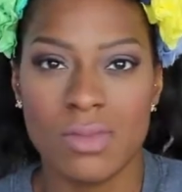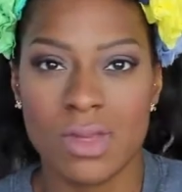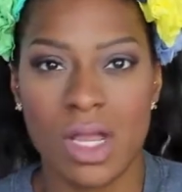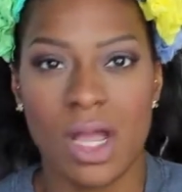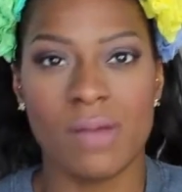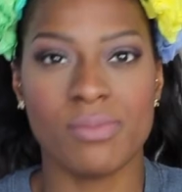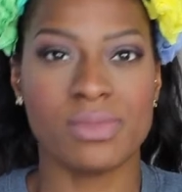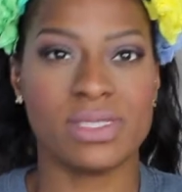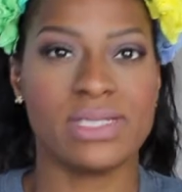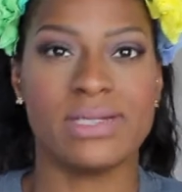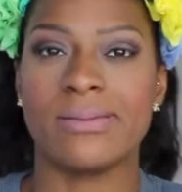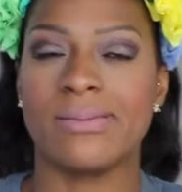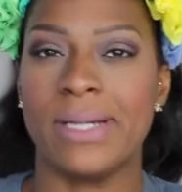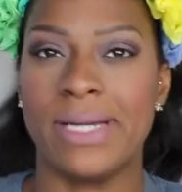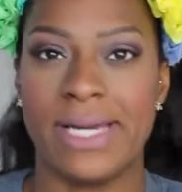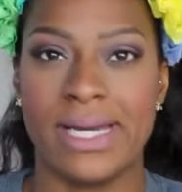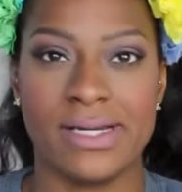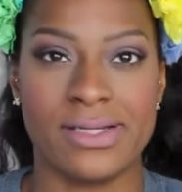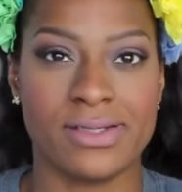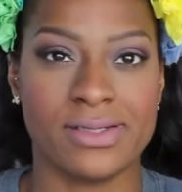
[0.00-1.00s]
I'm sitting in my
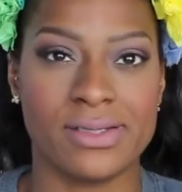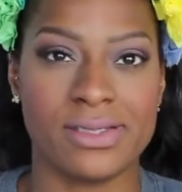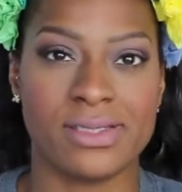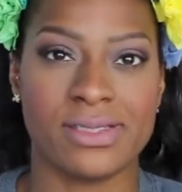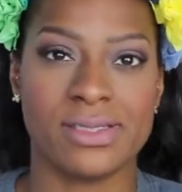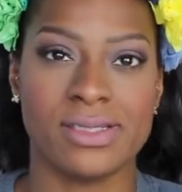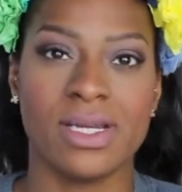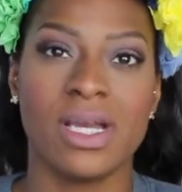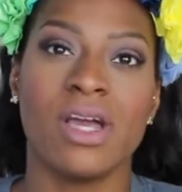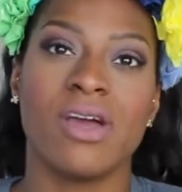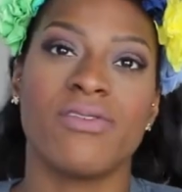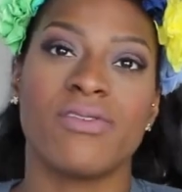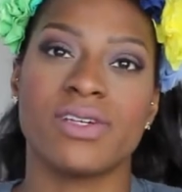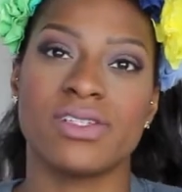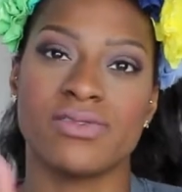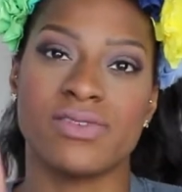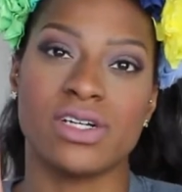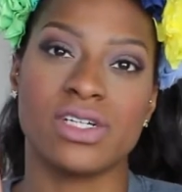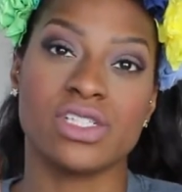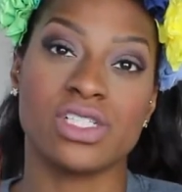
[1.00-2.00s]
house.
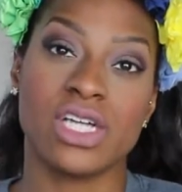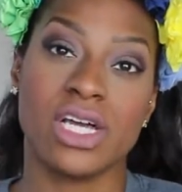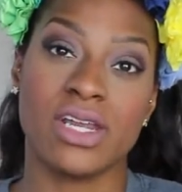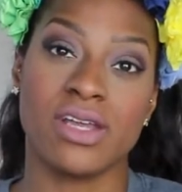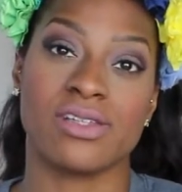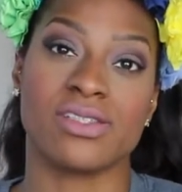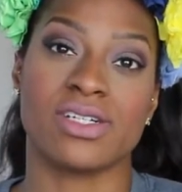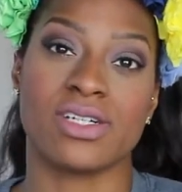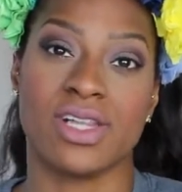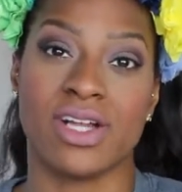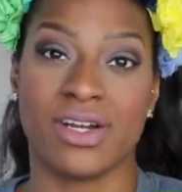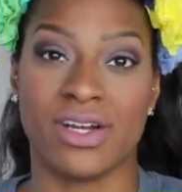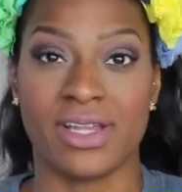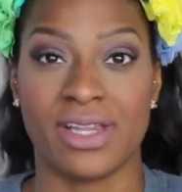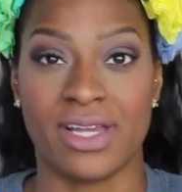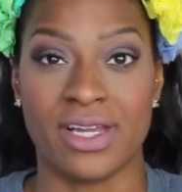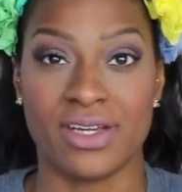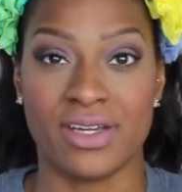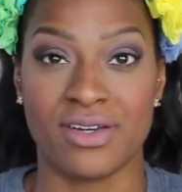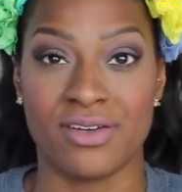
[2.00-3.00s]
First of all, shout out to Clark
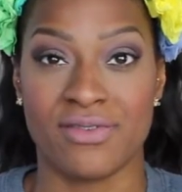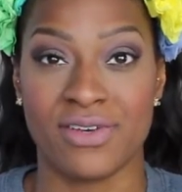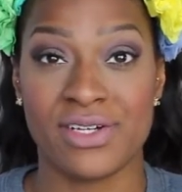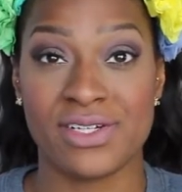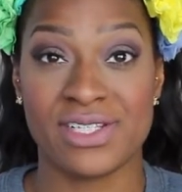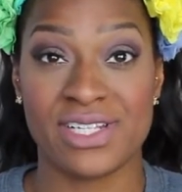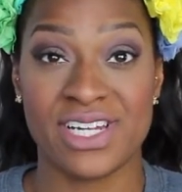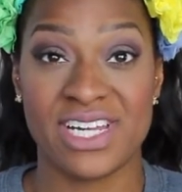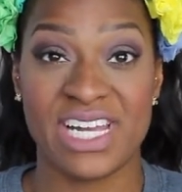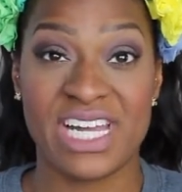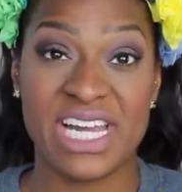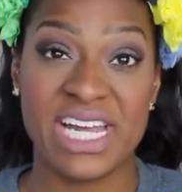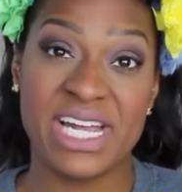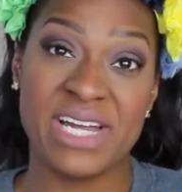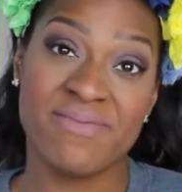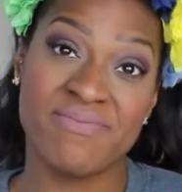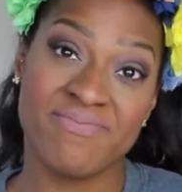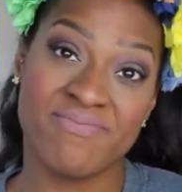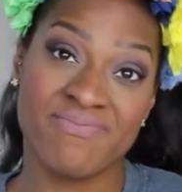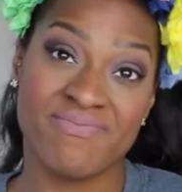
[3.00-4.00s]
Atlanta University.
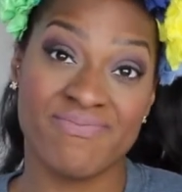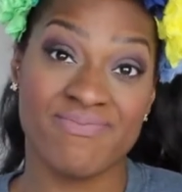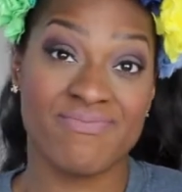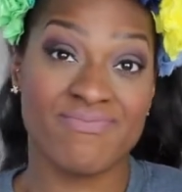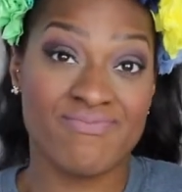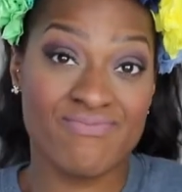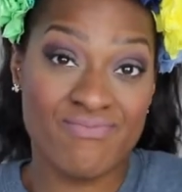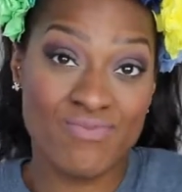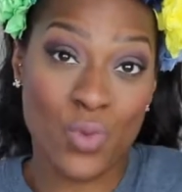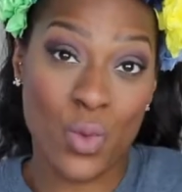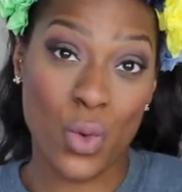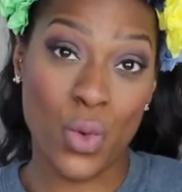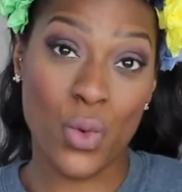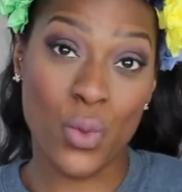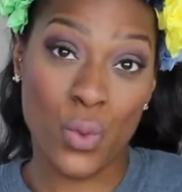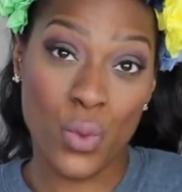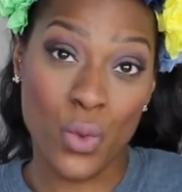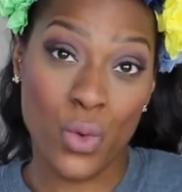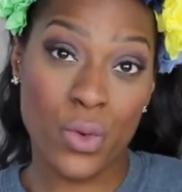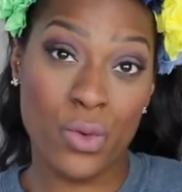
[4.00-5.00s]

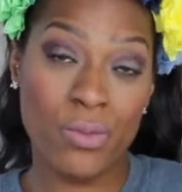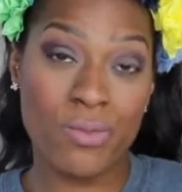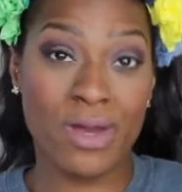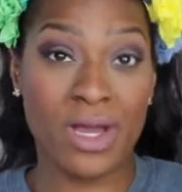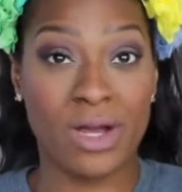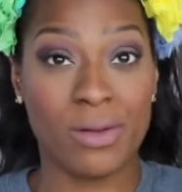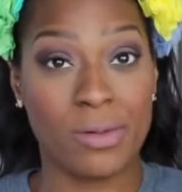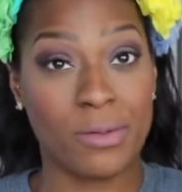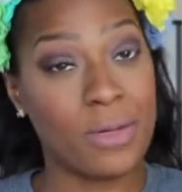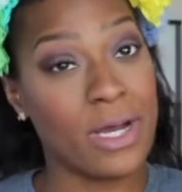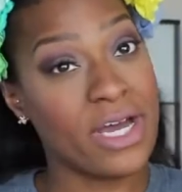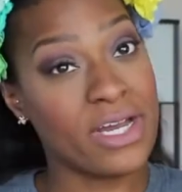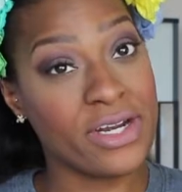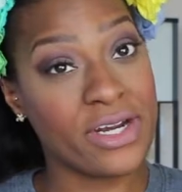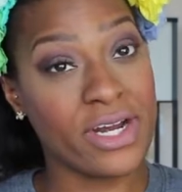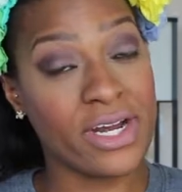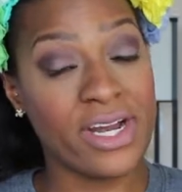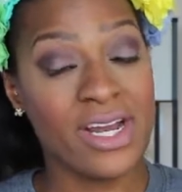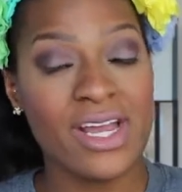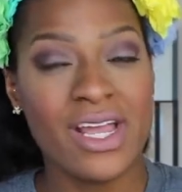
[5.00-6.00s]
Whoop, whoop, my alma
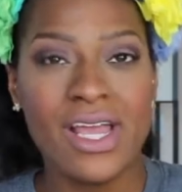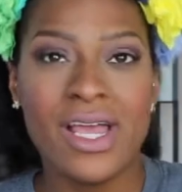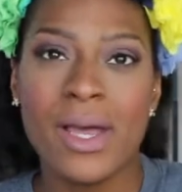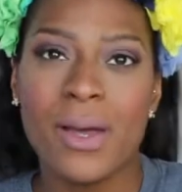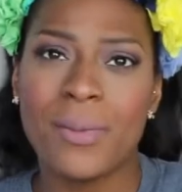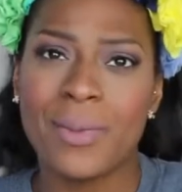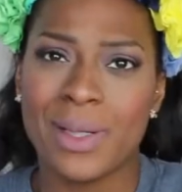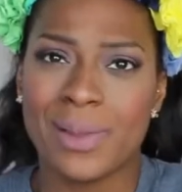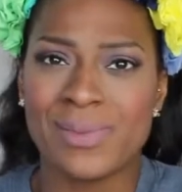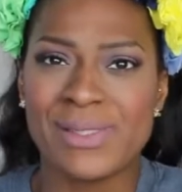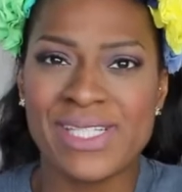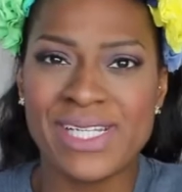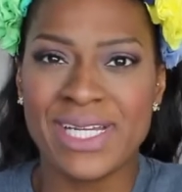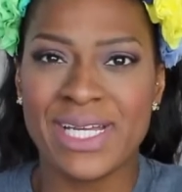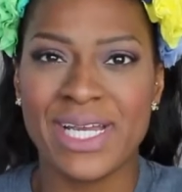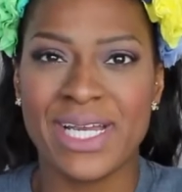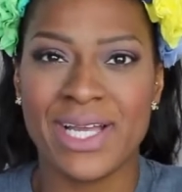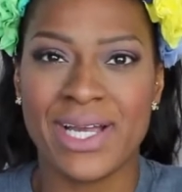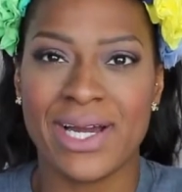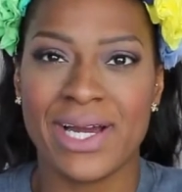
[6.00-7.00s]
mater. But I'm sitting
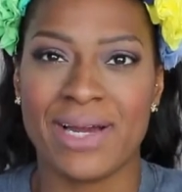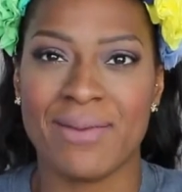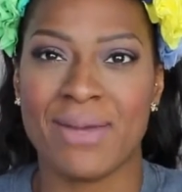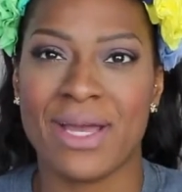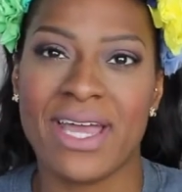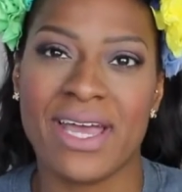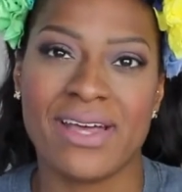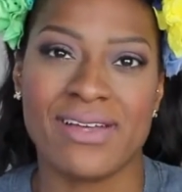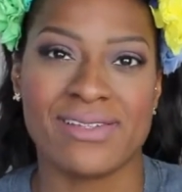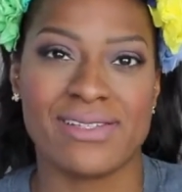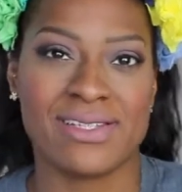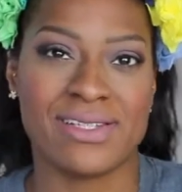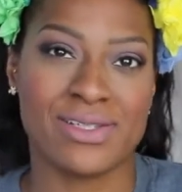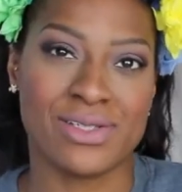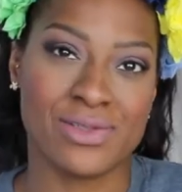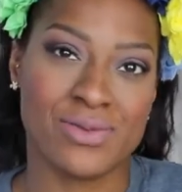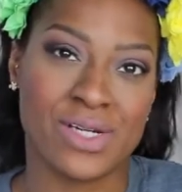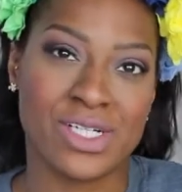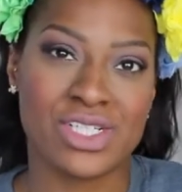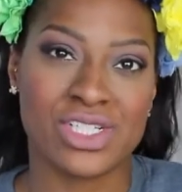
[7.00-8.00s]
here at my house in a
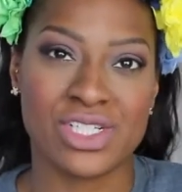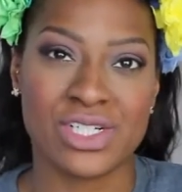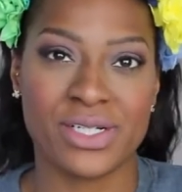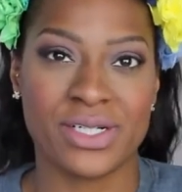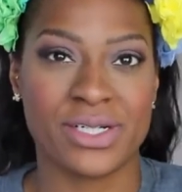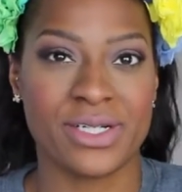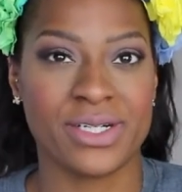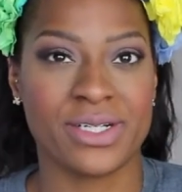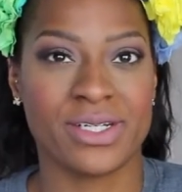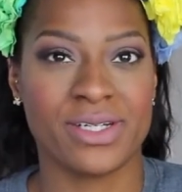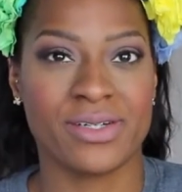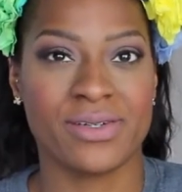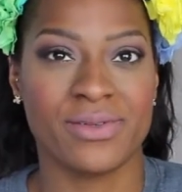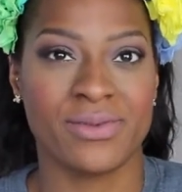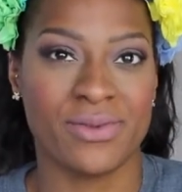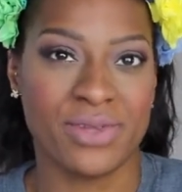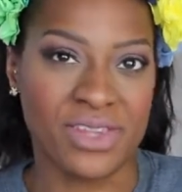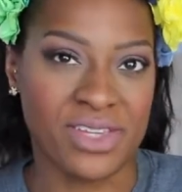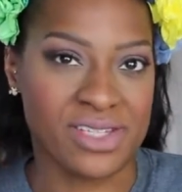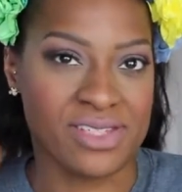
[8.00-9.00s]
sweatshirt
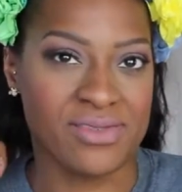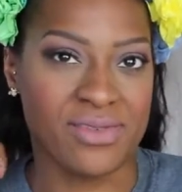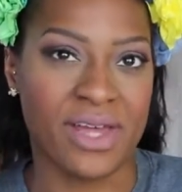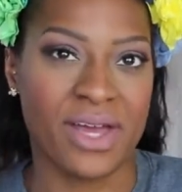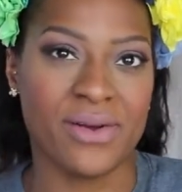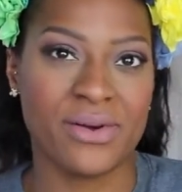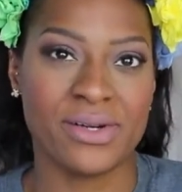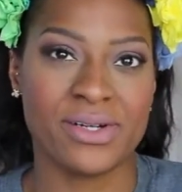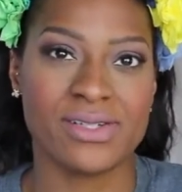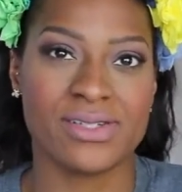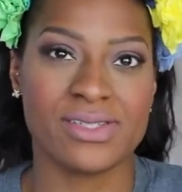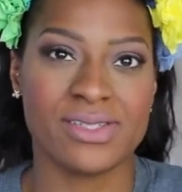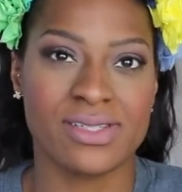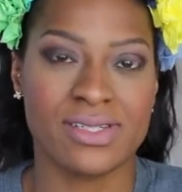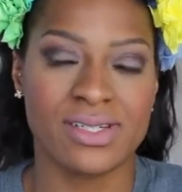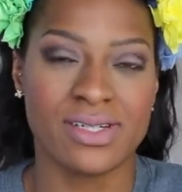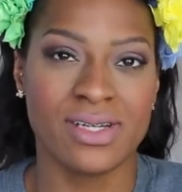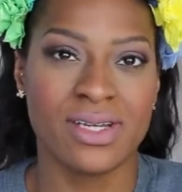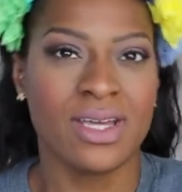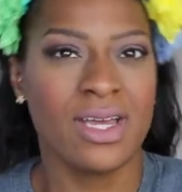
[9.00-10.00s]
with these flowers.
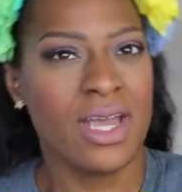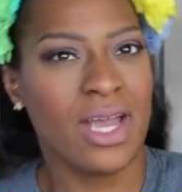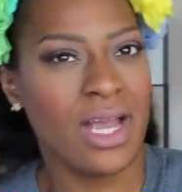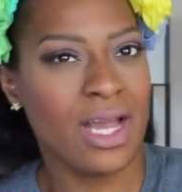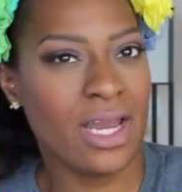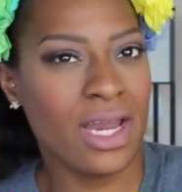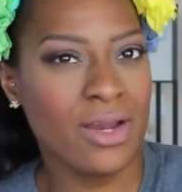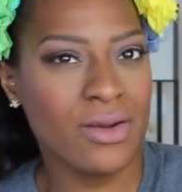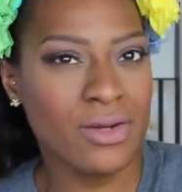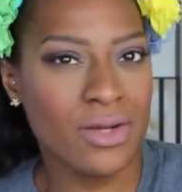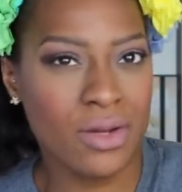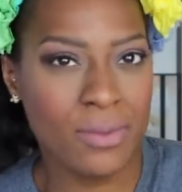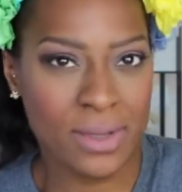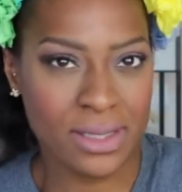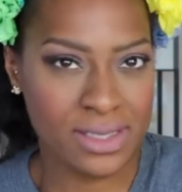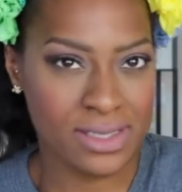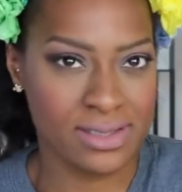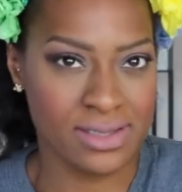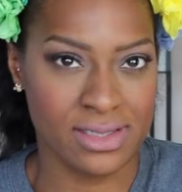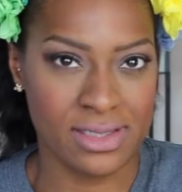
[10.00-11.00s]
And I don't know about
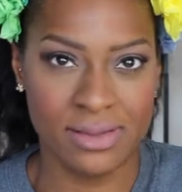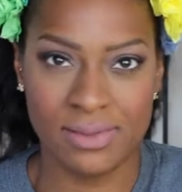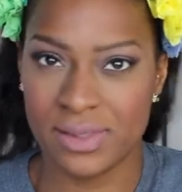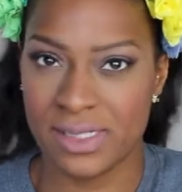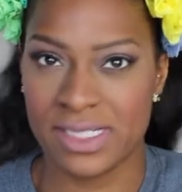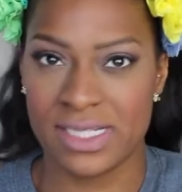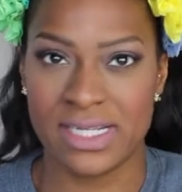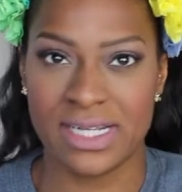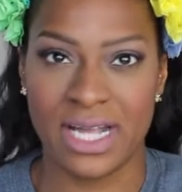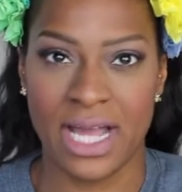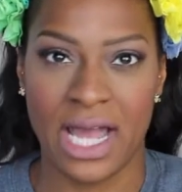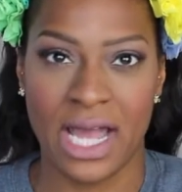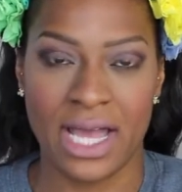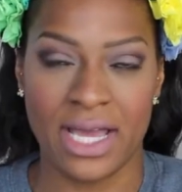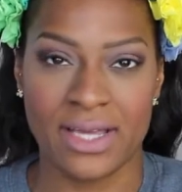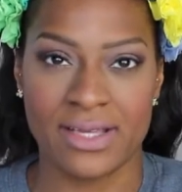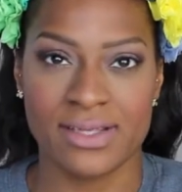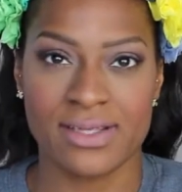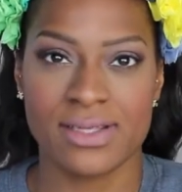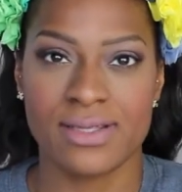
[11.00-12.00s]
this lipstick,
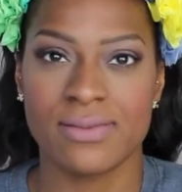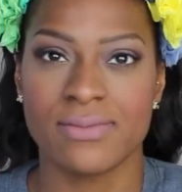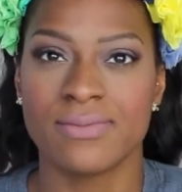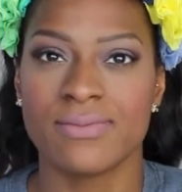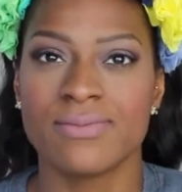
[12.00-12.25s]
guys.